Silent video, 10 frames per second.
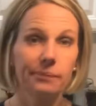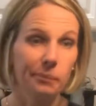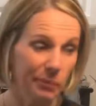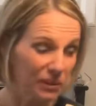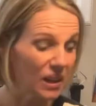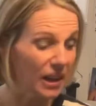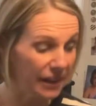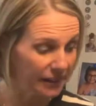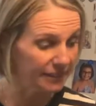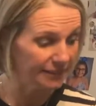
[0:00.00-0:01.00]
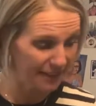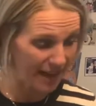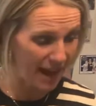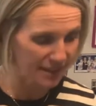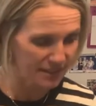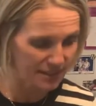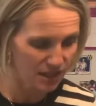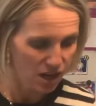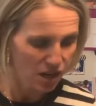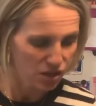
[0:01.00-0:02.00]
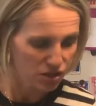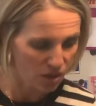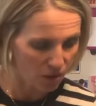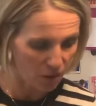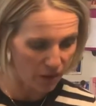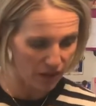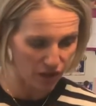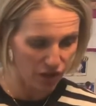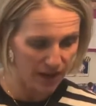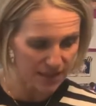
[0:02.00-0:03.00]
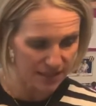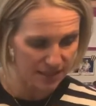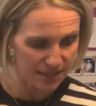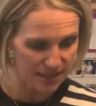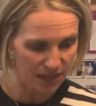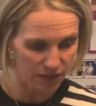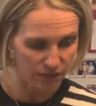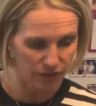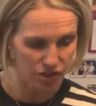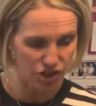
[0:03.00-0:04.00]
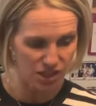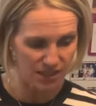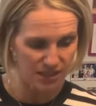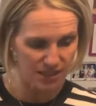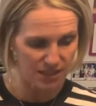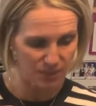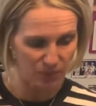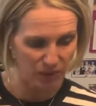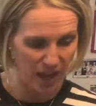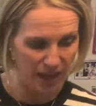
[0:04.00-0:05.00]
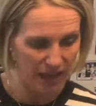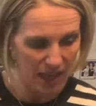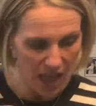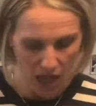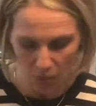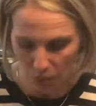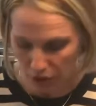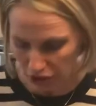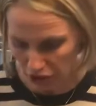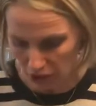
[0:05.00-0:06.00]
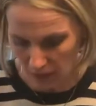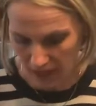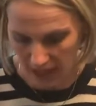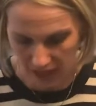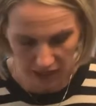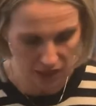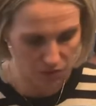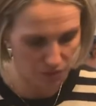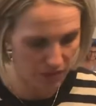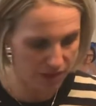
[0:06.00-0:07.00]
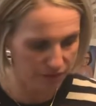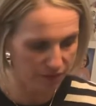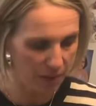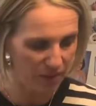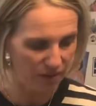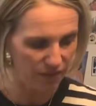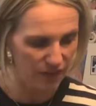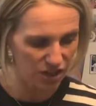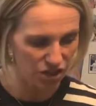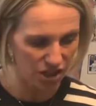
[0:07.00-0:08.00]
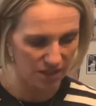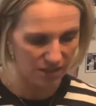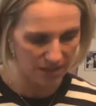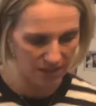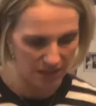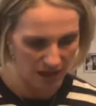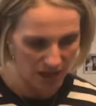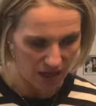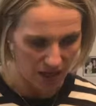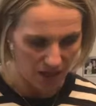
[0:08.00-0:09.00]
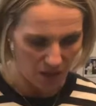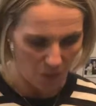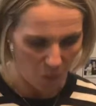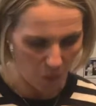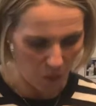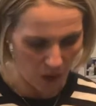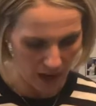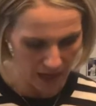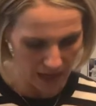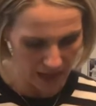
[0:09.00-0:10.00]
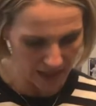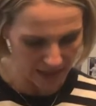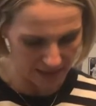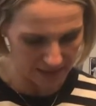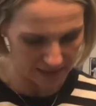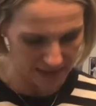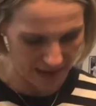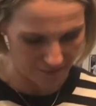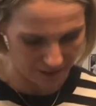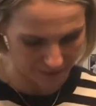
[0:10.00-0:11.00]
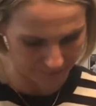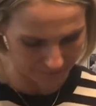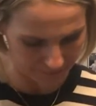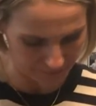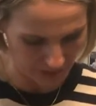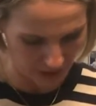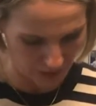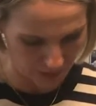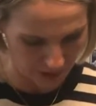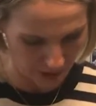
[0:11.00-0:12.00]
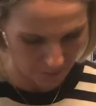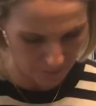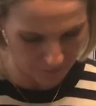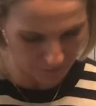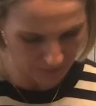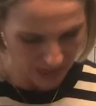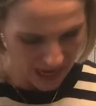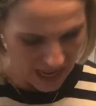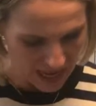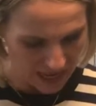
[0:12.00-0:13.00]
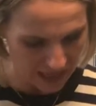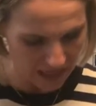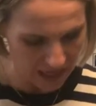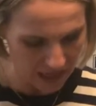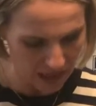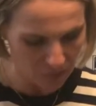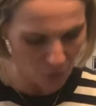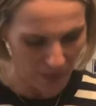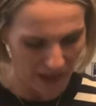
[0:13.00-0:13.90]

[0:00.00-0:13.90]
Blood, yes. So the craisins stand for Jesus's blood. And we're going to go ahead and read from Ephesians 1:7. Here we go. "In him we